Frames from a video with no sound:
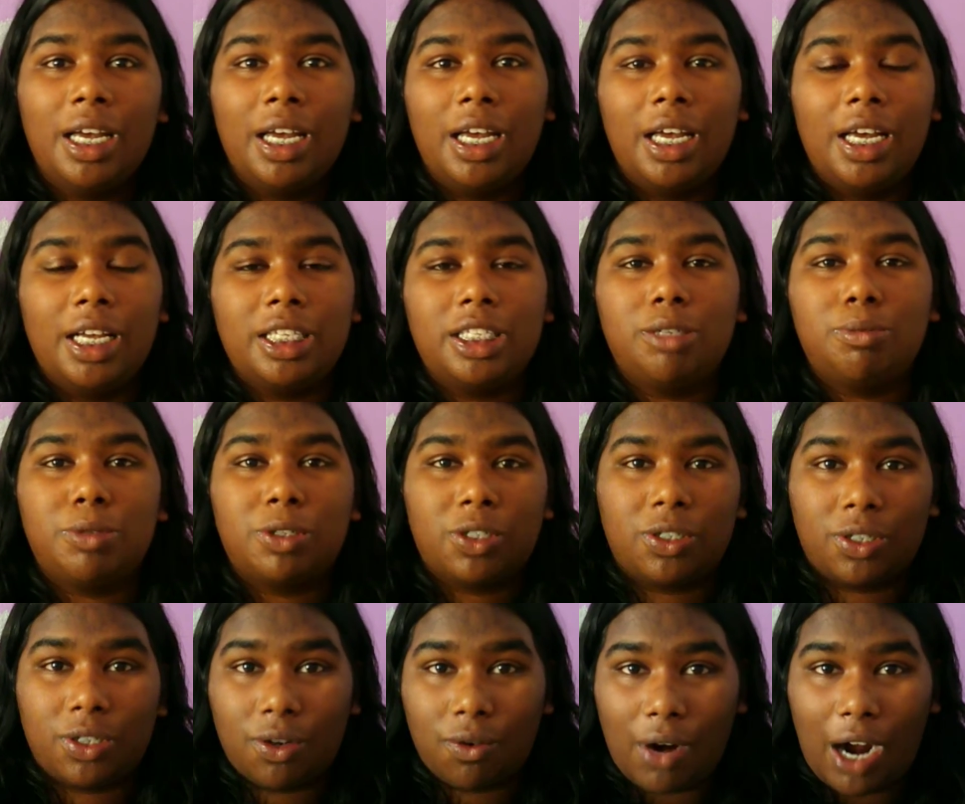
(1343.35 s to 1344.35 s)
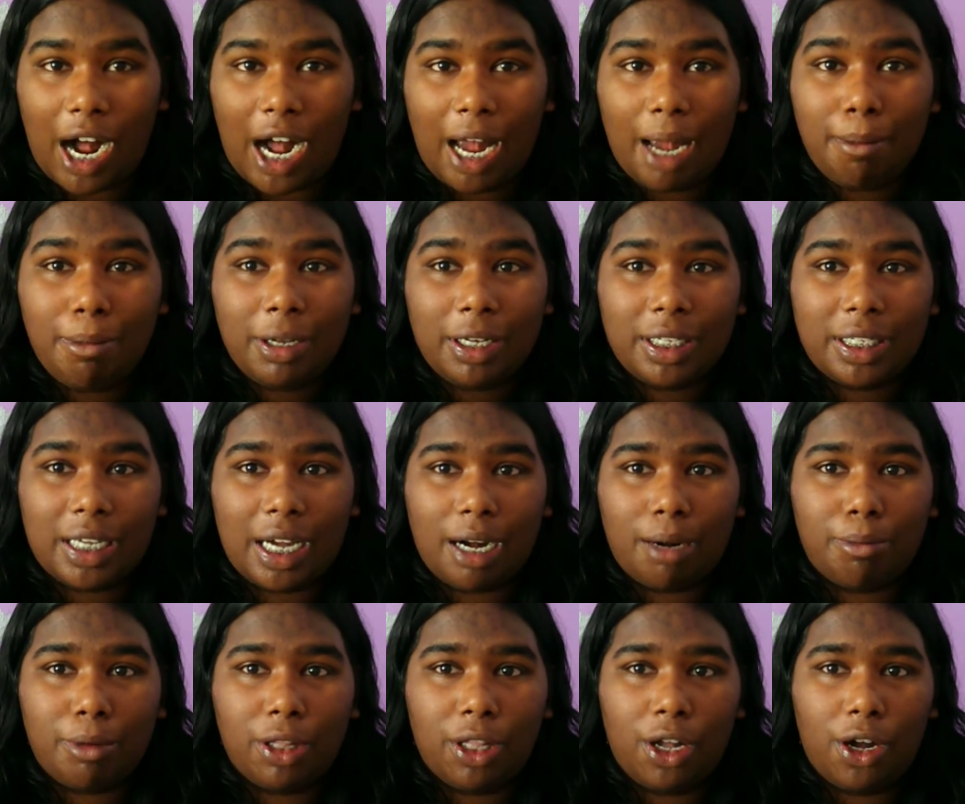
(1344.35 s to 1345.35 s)
Hit subscribe
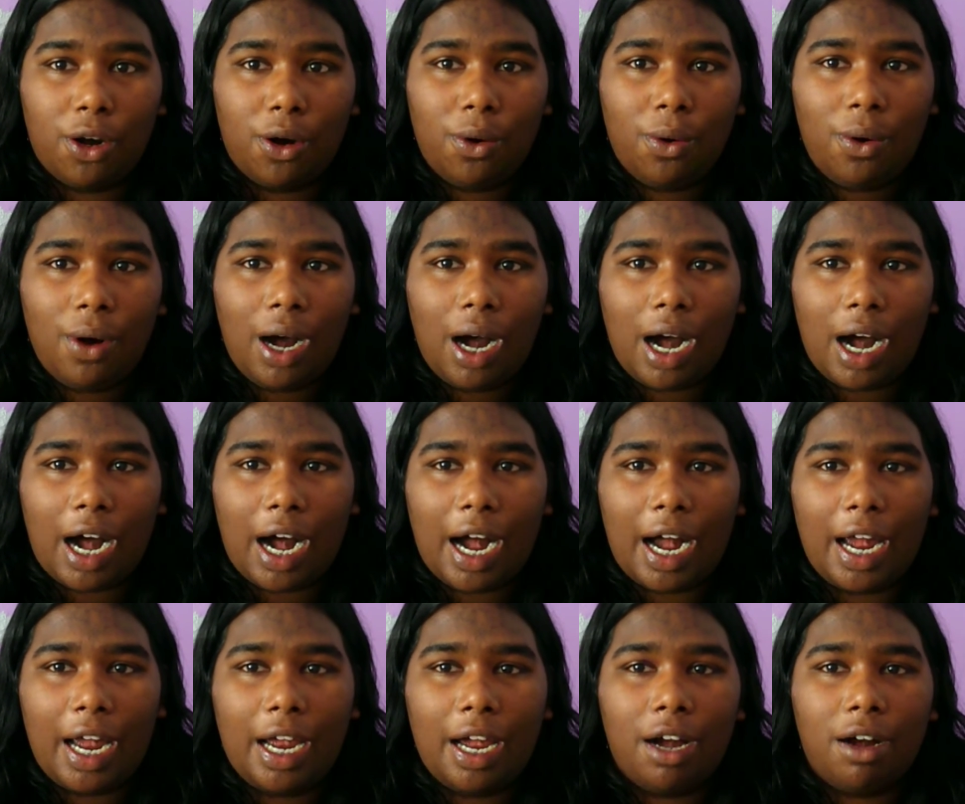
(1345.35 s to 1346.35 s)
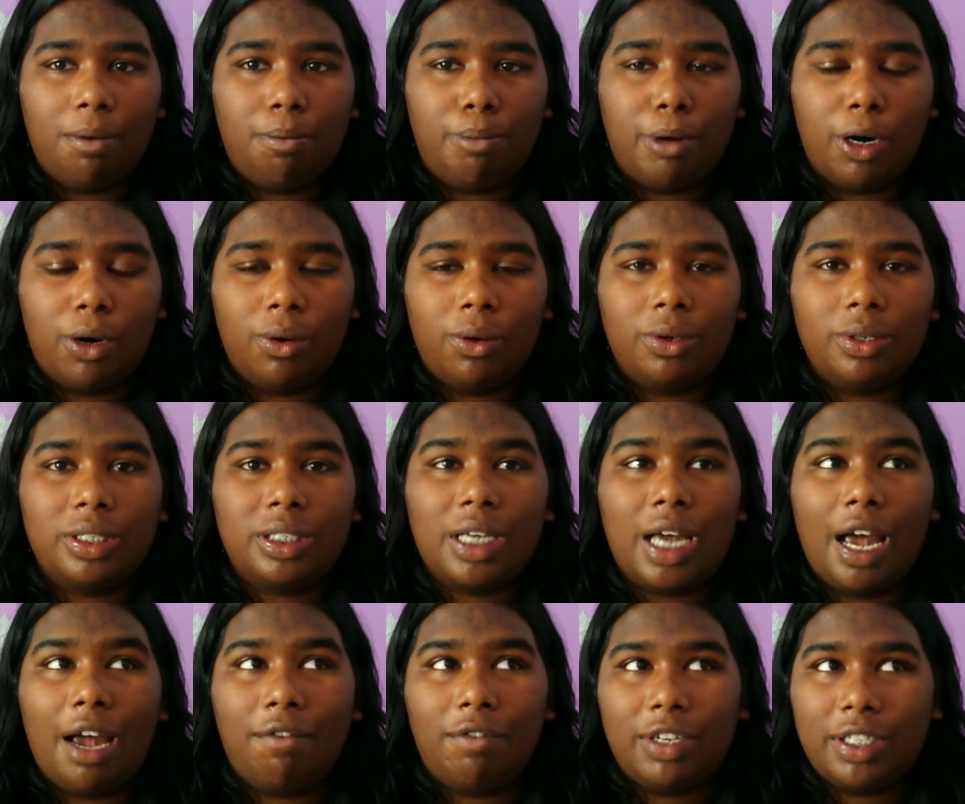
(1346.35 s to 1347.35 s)
down below. I post
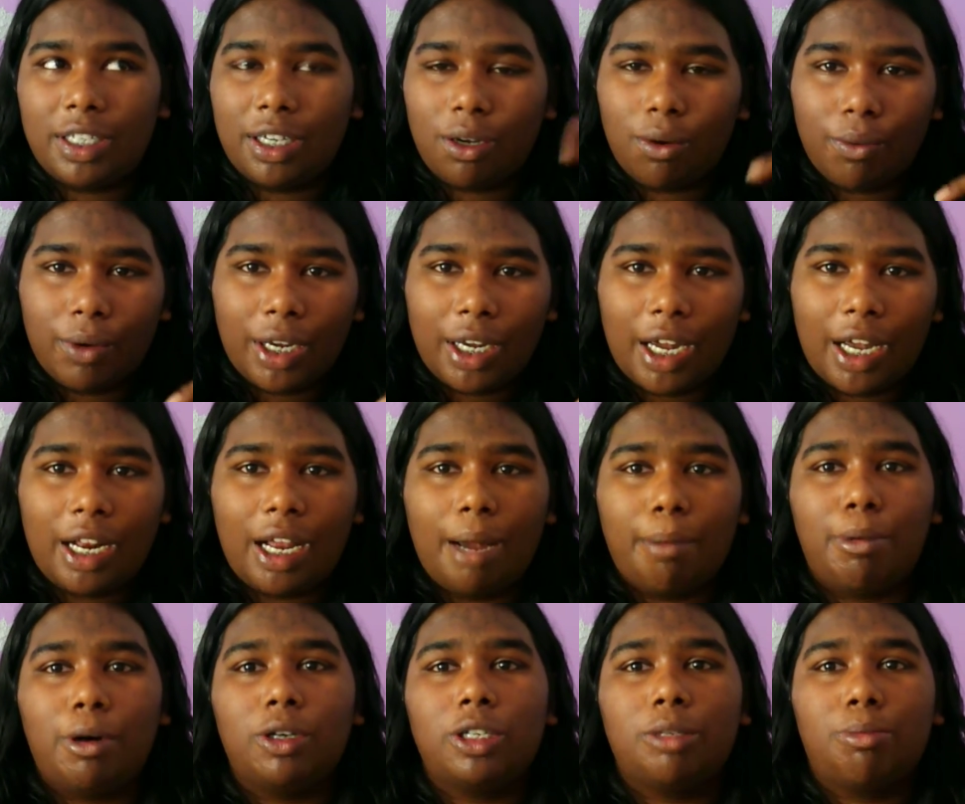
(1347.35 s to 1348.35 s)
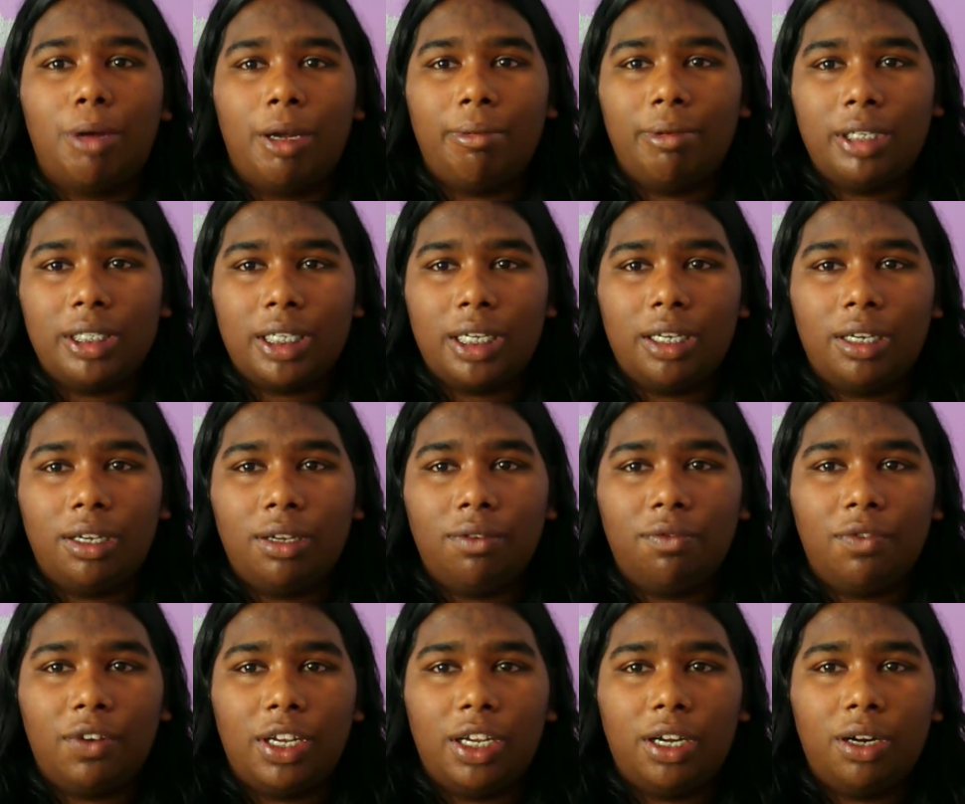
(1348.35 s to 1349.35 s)
every single weekend. I post
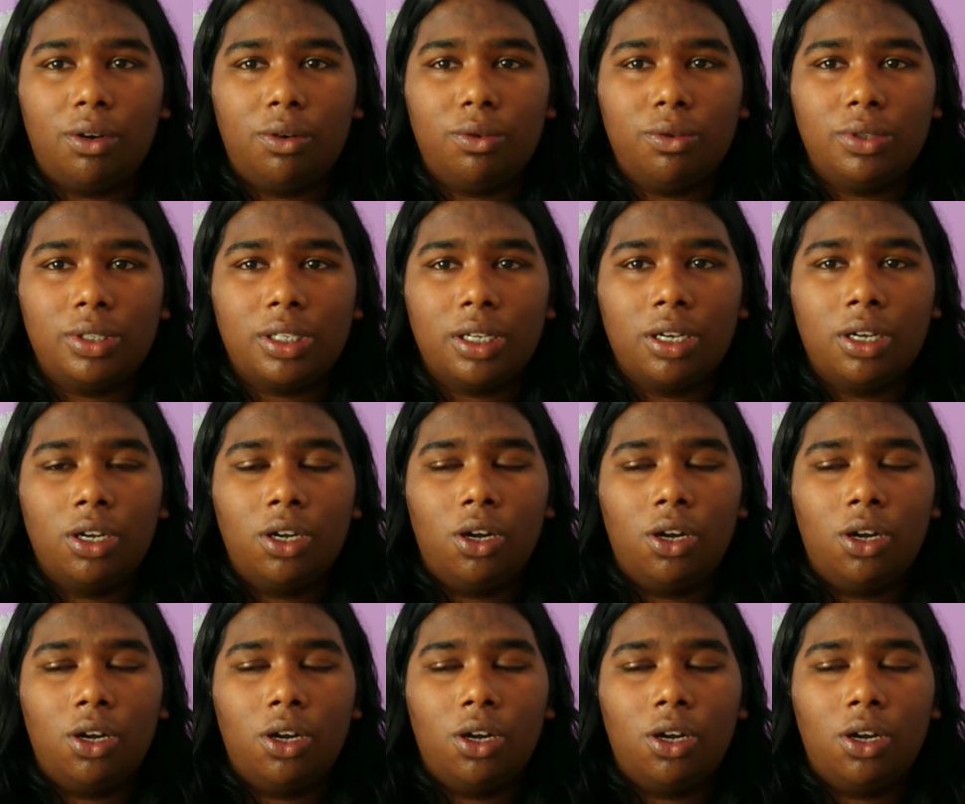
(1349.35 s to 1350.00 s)
babysitting videos.